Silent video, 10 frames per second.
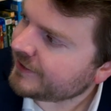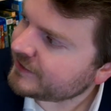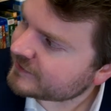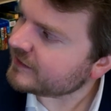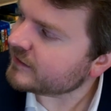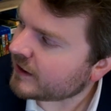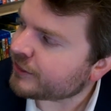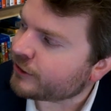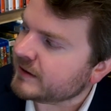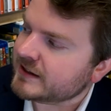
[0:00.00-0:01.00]
This is a
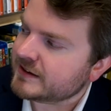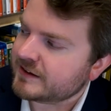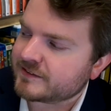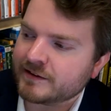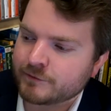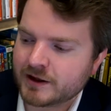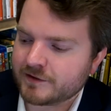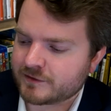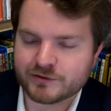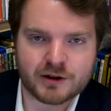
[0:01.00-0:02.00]
3D disc as
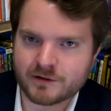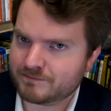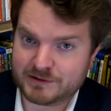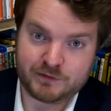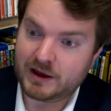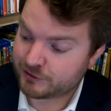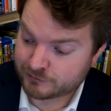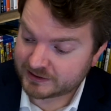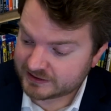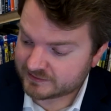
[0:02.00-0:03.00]
well, so if you have a
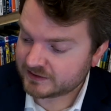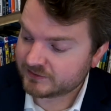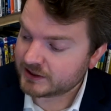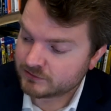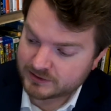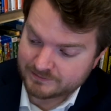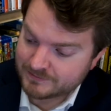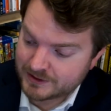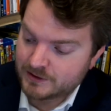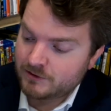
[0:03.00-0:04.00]
3D TV, you
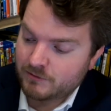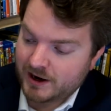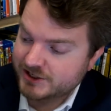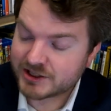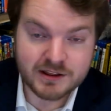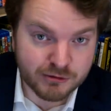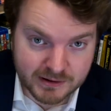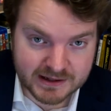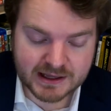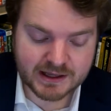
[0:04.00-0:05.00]
can watch it in
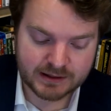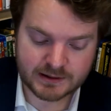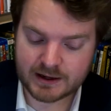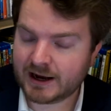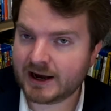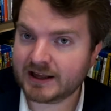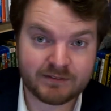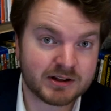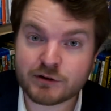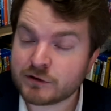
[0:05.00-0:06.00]
3D.
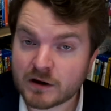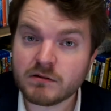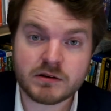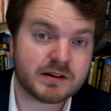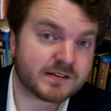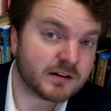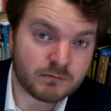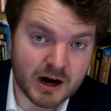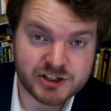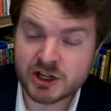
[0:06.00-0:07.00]
Even if you don't, you can still
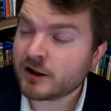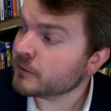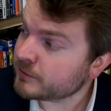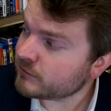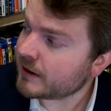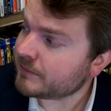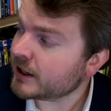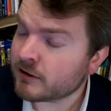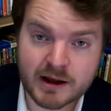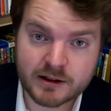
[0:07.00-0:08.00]
watch it on your Blu-ray
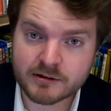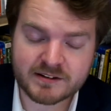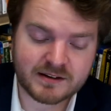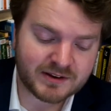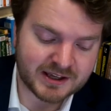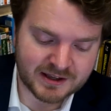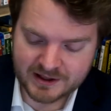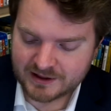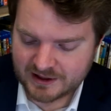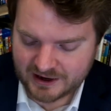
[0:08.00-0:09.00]
player, regular TV.
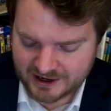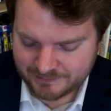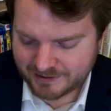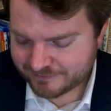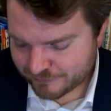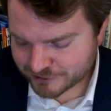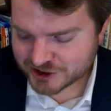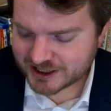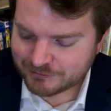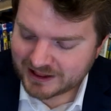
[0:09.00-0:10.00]

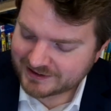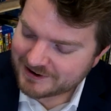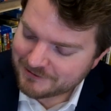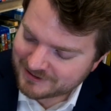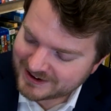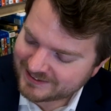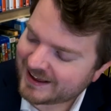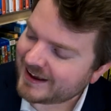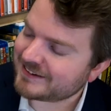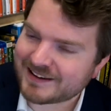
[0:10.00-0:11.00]
Unfortunately, what I didn't
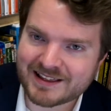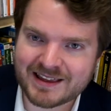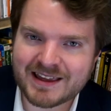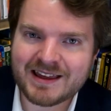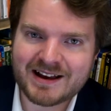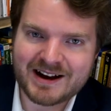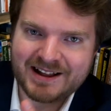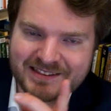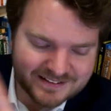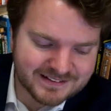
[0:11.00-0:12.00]
realize that
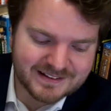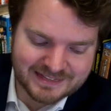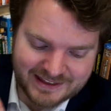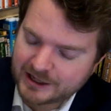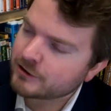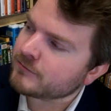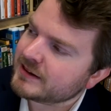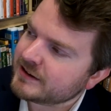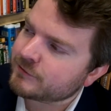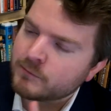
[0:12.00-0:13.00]
this is a later
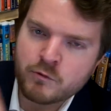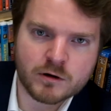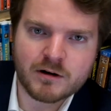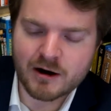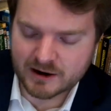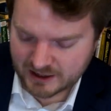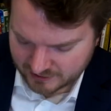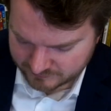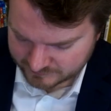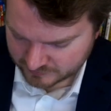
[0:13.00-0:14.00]
release from Warner Archive,